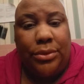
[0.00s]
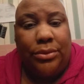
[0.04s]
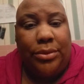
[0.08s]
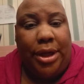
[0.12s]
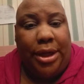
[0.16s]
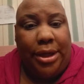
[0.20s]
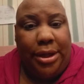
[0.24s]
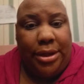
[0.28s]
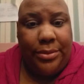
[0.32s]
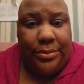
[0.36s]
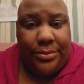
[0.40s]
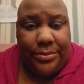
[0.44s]

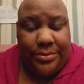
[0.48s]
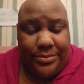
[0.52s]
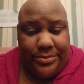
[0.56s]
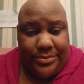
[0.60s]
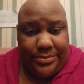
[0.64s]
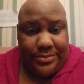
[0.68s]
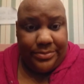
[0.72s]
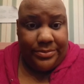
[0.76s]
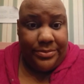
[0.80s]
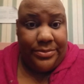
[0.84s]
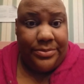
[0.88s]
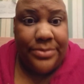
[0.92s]
Okay?
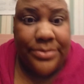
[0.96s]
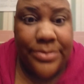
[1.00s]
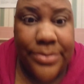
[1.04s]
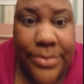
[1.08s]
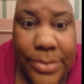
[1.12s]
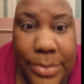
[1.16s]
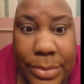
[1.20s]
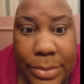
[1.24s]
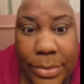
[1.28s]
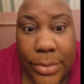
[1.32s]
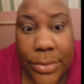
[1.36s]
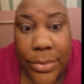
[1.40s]

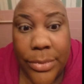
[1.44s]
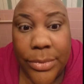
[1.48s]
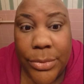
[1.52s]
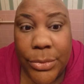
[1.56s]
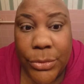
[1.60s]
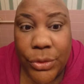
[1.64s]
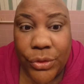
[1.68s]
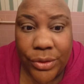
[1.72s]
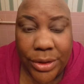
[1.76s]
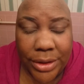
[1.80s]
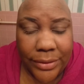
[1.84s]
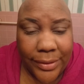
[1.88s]

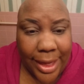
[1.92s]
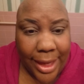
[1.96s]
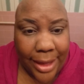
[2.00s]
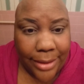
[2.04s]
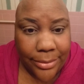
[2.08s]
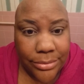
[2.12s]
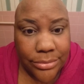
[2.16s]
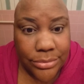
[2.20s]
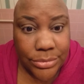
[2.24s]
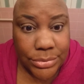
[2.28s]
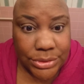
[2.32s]
So do that.